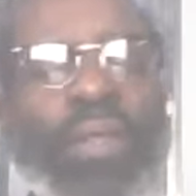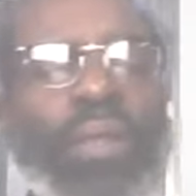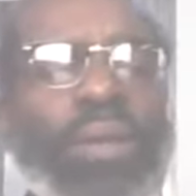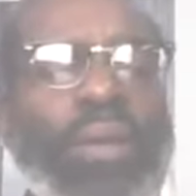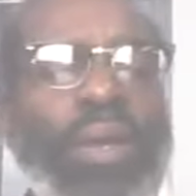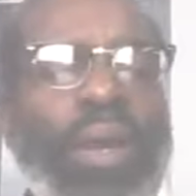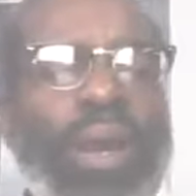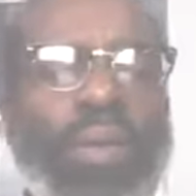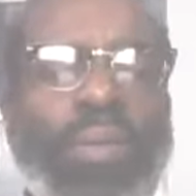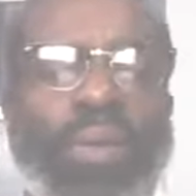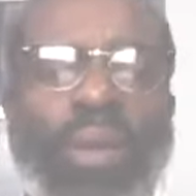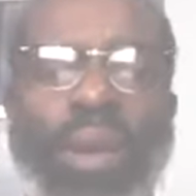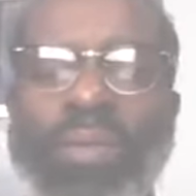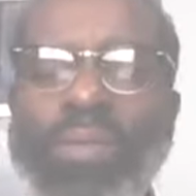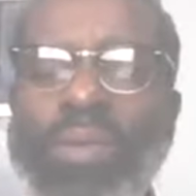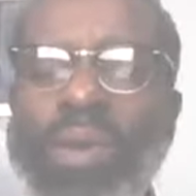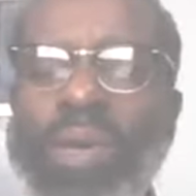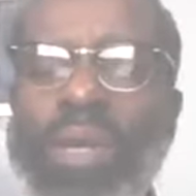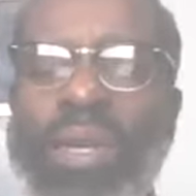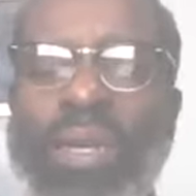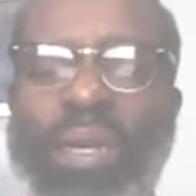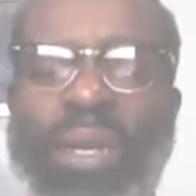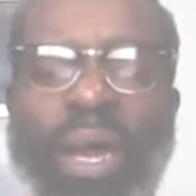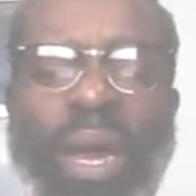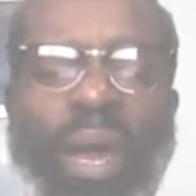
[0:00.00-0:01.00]
God? Why would
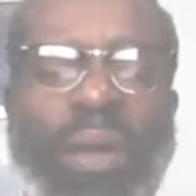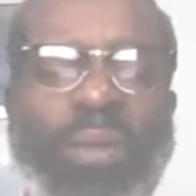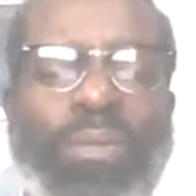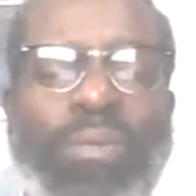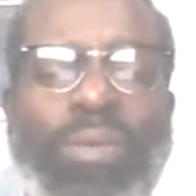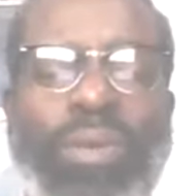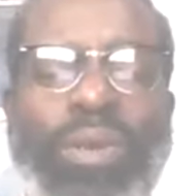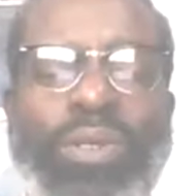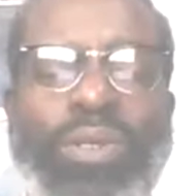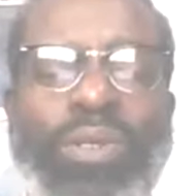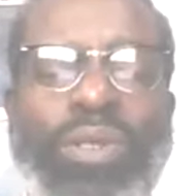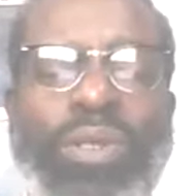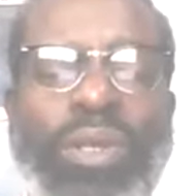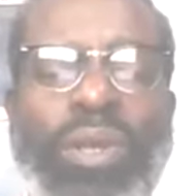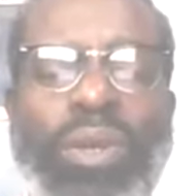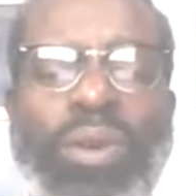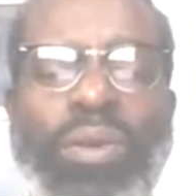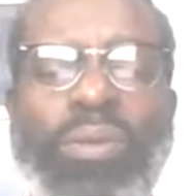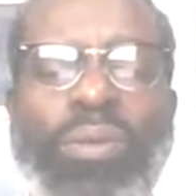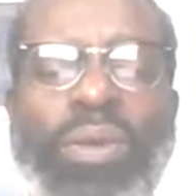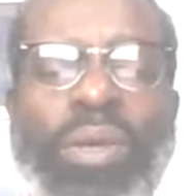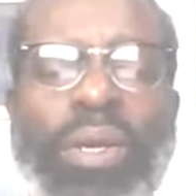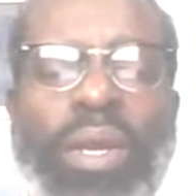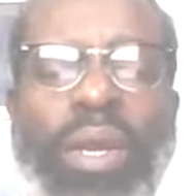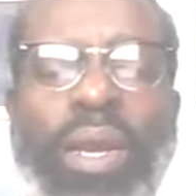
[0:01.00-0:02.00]
he not want to
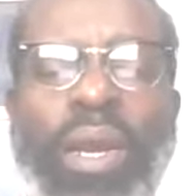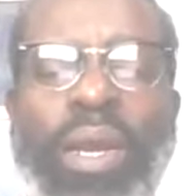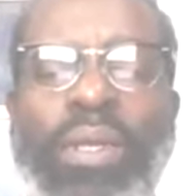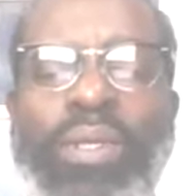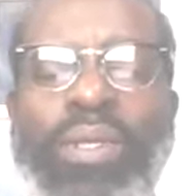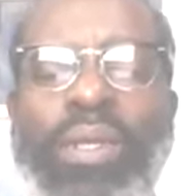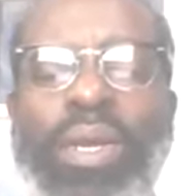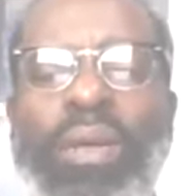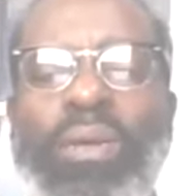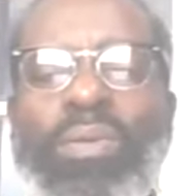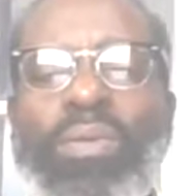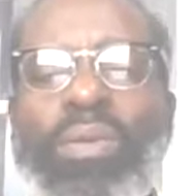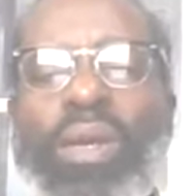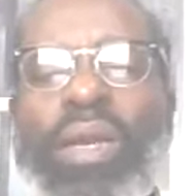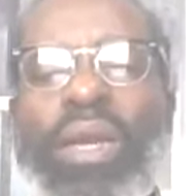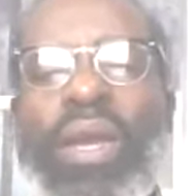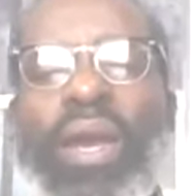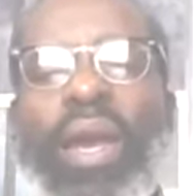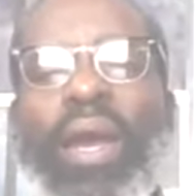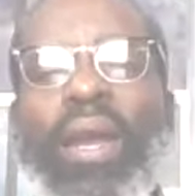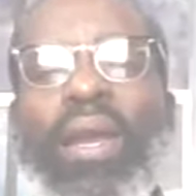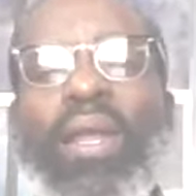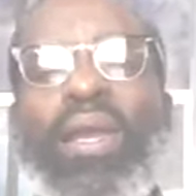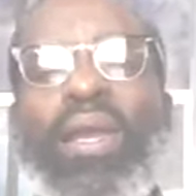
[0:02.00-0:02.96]
go and talk with God?